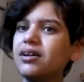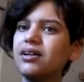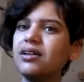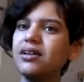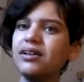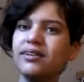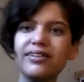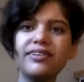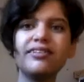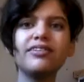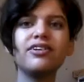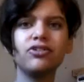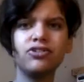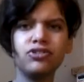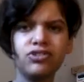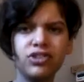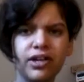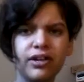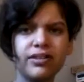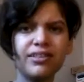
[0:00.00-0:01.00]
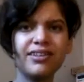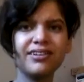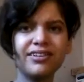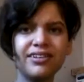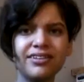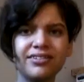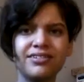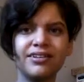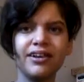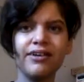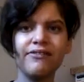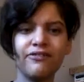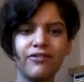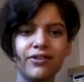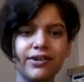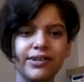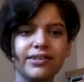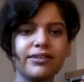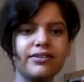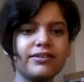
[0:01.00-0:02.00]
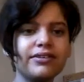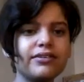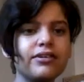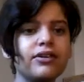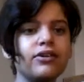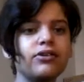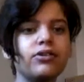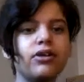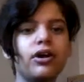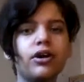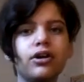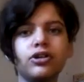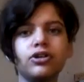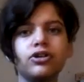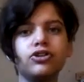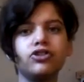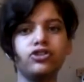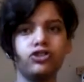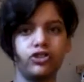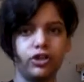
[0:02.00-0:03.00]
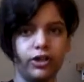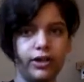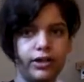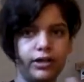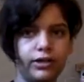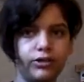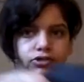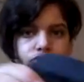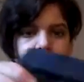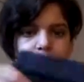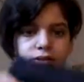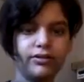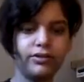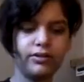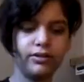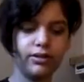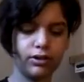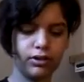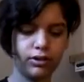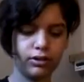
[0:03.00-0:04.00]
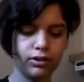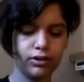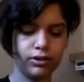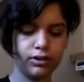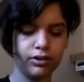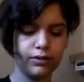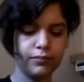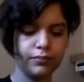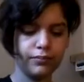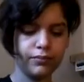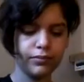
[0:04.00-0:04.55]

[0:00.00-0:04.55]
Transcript: this is different. This is a good change. This is a good